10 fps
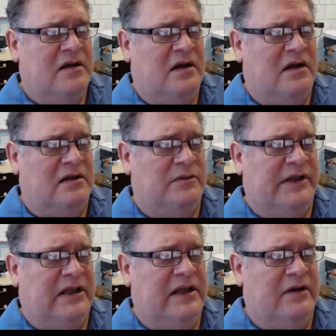a little
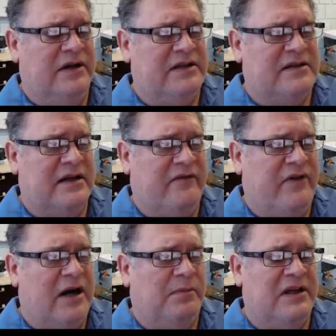bit later is that a
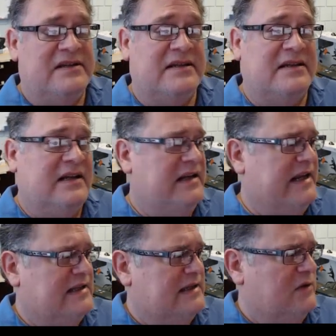fireplace is a
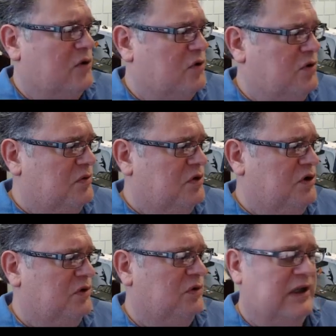net zero
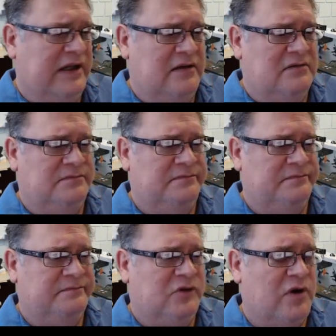cooling,
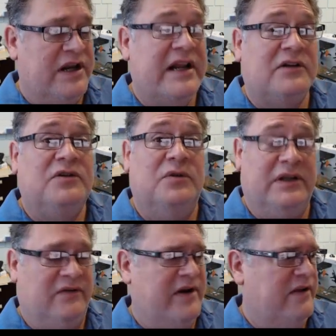or a net
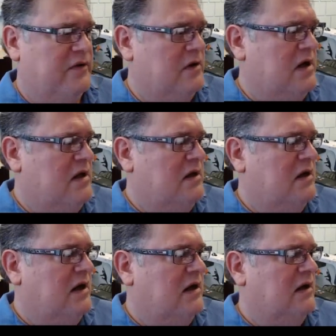cooling rather,
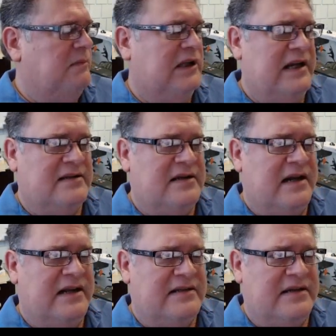appliance,
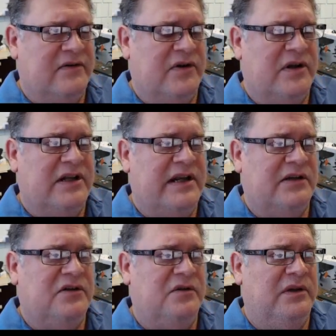not a net zero, a
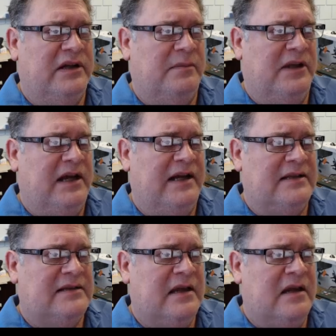net cooling
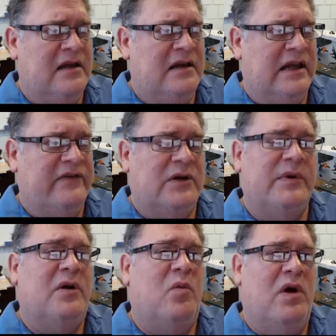appliance, even though
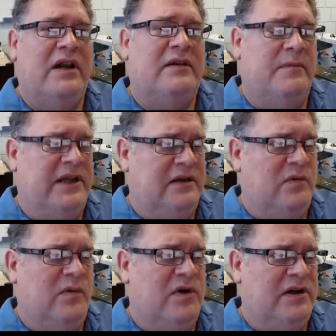we don't want it to be.
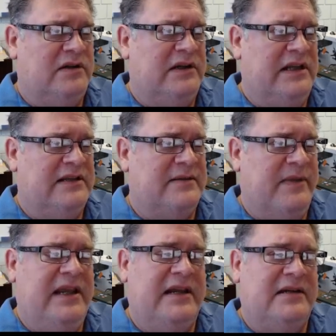We want to get some
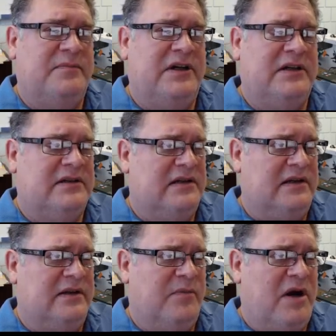heat, but
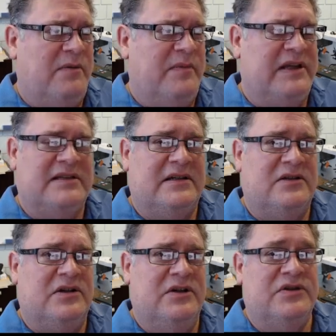the problem is it
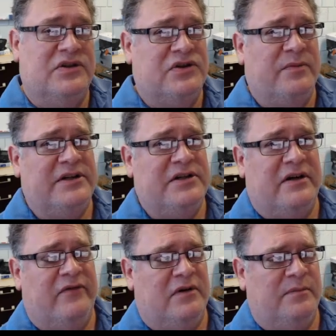uses so much
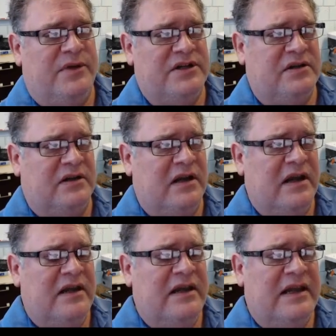air for combustion.
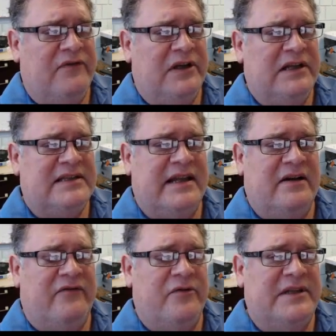If it gets that
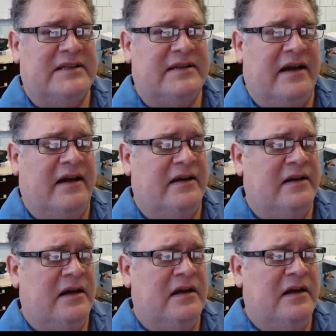air from inside,
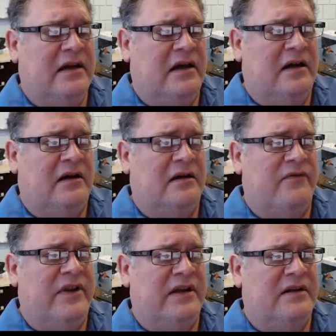
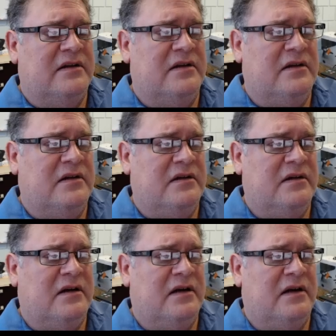then
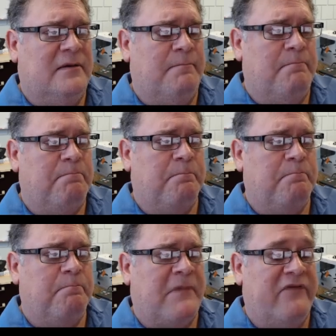
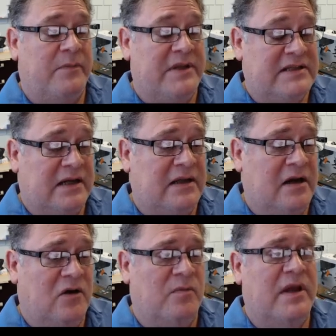from inside the
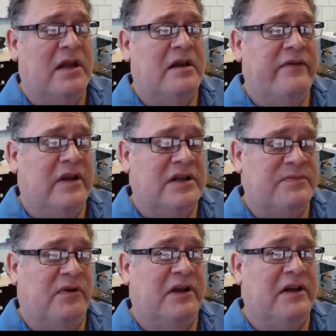home, then it's
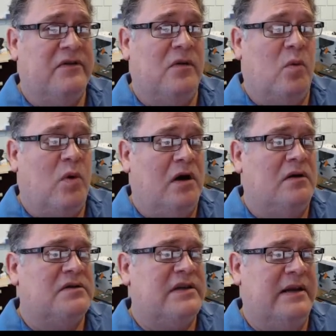pulling it through the
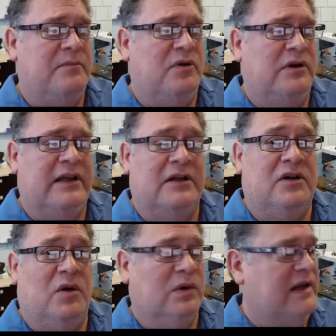walls and pulling in
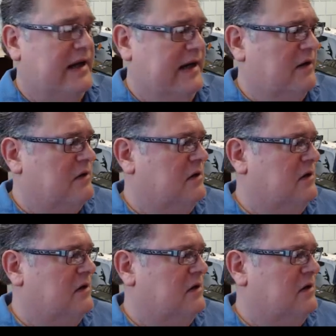cold air